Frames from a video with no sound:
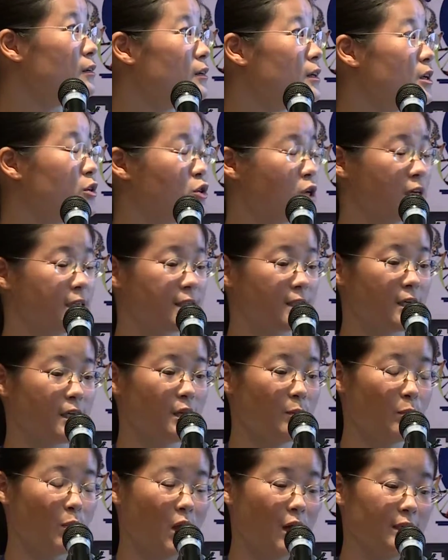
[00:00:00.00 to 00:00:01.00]
the
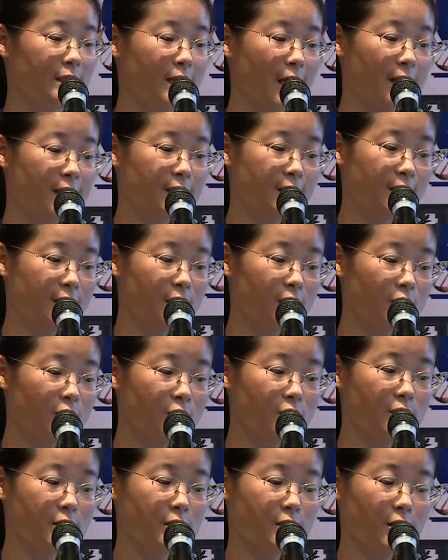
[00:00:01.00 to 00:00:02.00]
transgenic plants at the
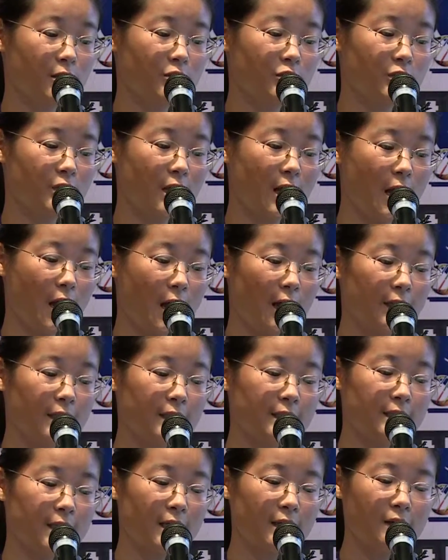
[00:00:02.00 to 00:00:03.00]
seedling stage, and
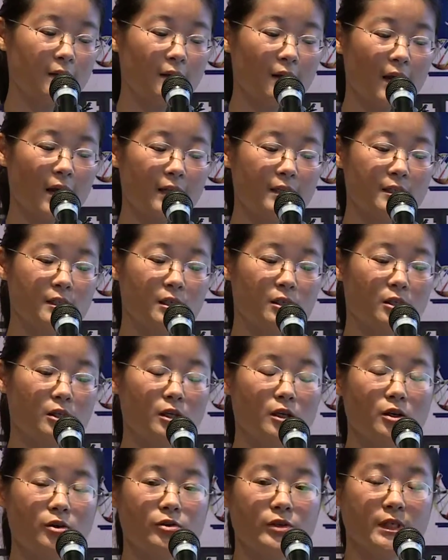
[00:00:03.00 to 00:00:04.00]
then at the
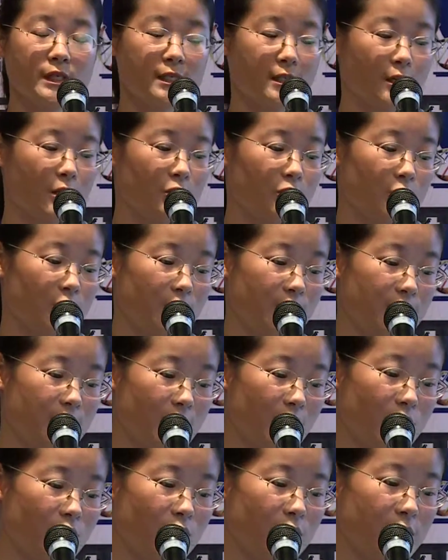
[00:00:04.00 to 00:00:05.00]
tillering stage is
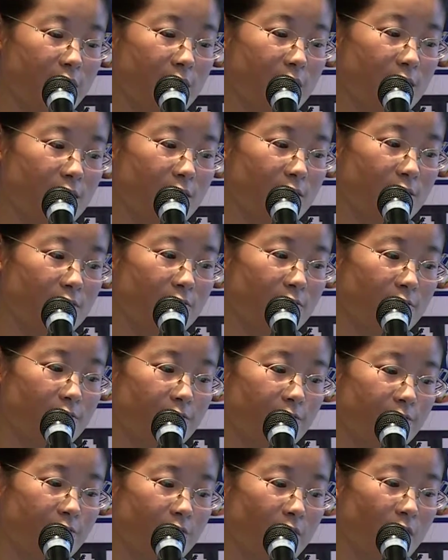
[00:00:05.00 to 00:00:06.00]
increased.
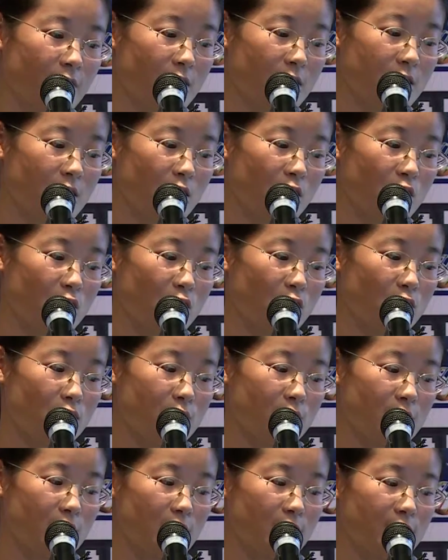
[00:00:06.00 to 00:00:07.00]

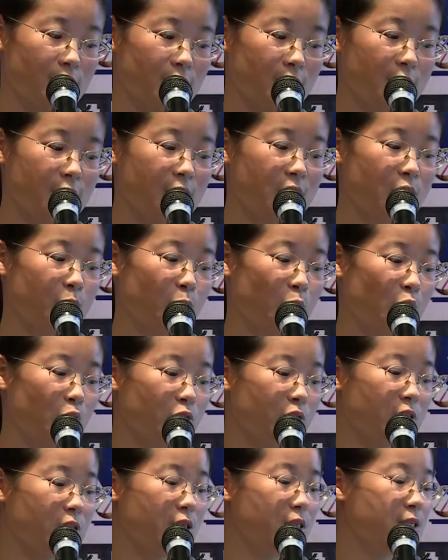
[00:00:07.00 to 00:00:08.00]
So these
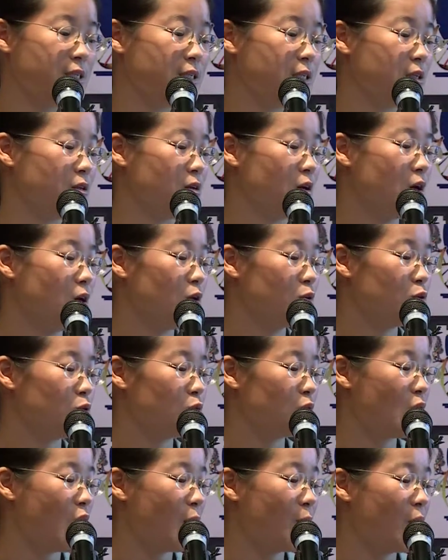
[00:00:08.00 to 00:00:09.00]
proteins
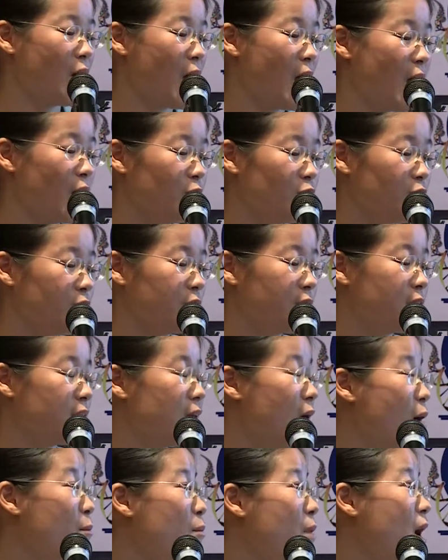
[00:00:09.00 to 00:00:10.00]
to carbohydrates
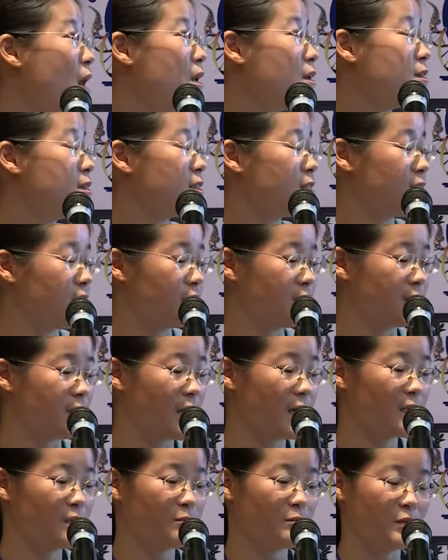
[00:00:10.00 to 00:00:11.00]
imbalance is
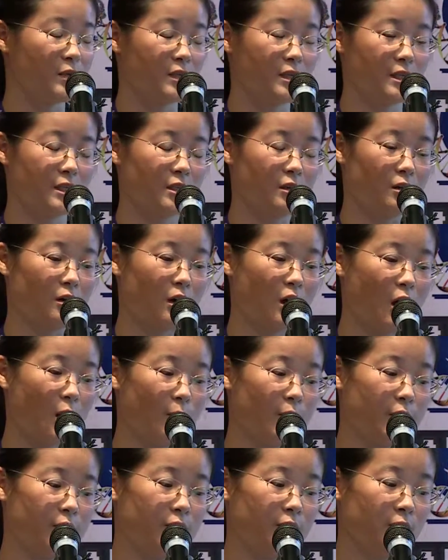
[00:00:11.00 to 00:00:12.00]
that means
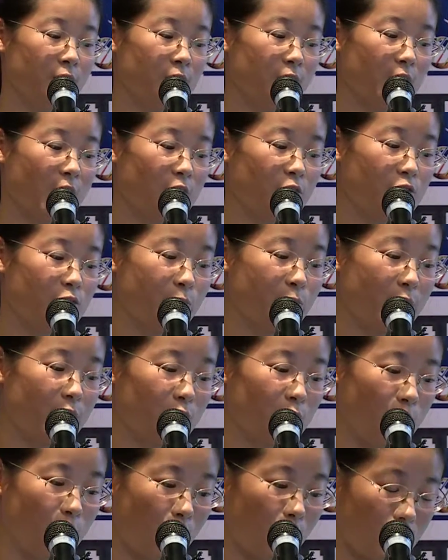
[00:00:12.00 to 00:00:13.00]
carbon-nitrogen
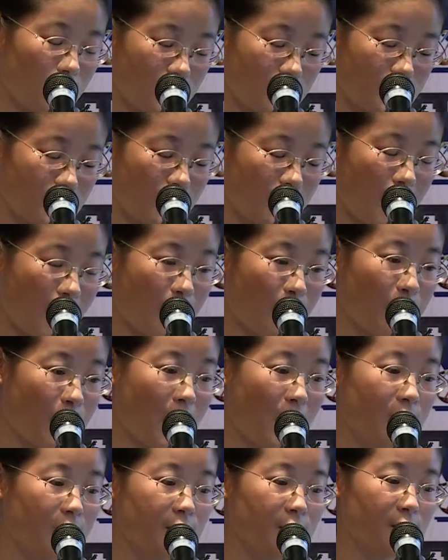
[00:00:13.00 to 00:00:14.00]
metabolism
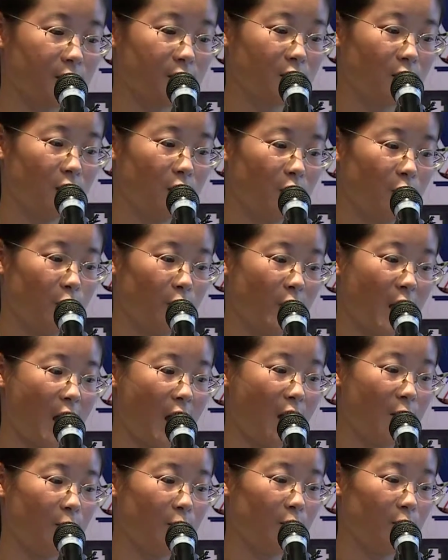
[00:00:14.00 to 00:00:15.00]
imbalance. We
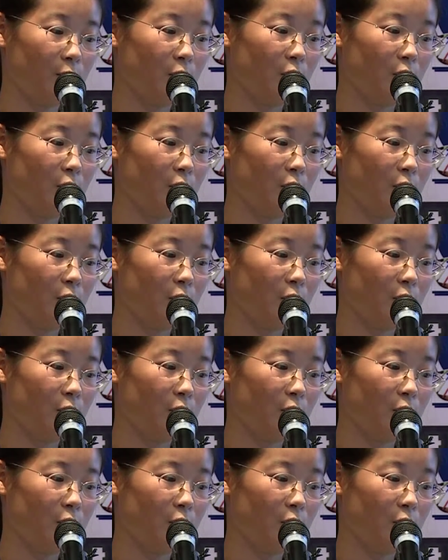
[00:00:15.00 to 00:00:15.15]
have